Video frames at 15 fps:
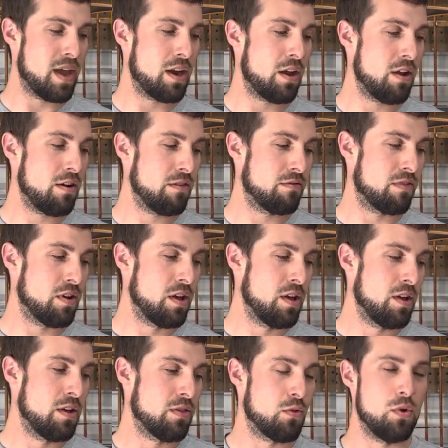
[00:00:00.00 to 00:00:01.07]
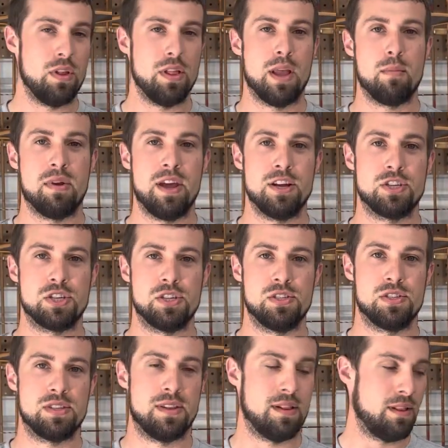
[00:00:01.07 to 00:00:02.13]
made of 3
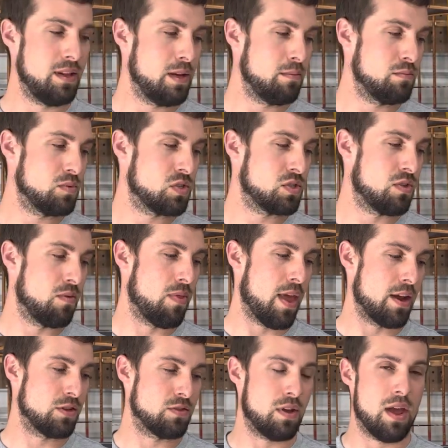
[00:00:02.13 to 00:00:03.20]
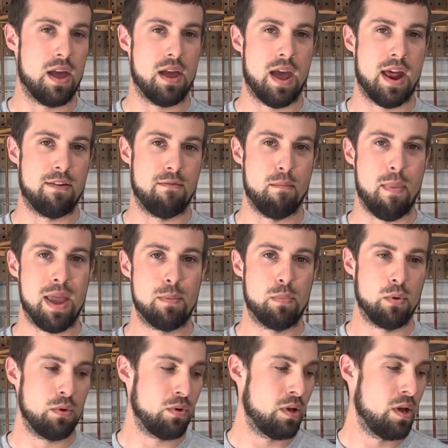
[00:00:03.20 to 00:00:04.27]
laminations in the limbs that is out of
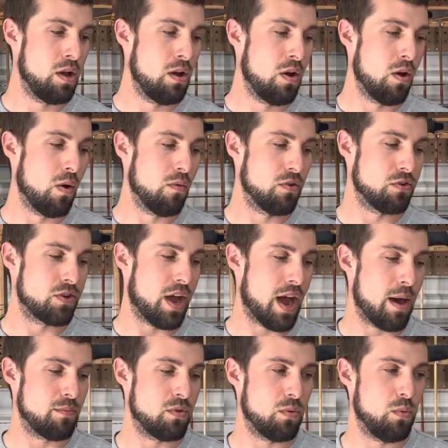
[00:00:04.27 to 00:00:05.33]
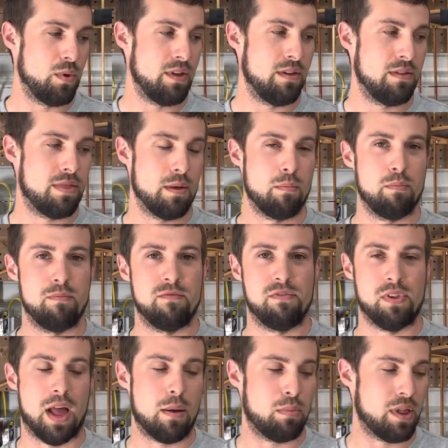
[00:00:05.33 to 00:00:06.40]
maple, overtopped with the
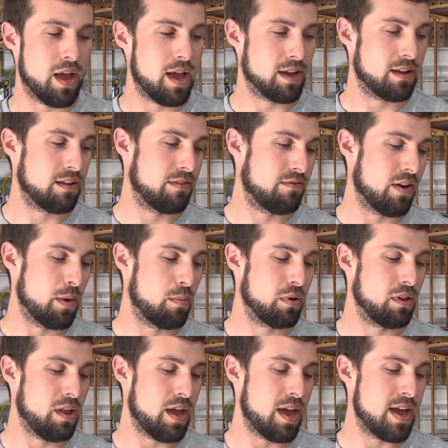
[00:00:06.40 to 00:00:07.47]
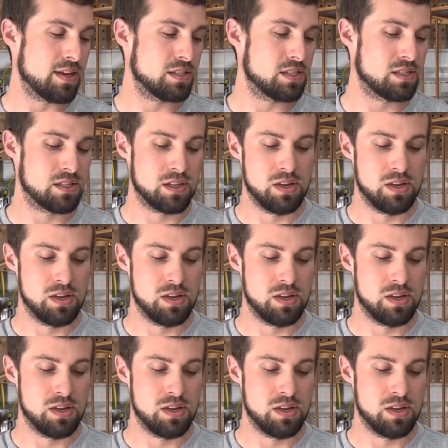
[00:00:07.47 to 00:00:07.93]
flat black fiberglass,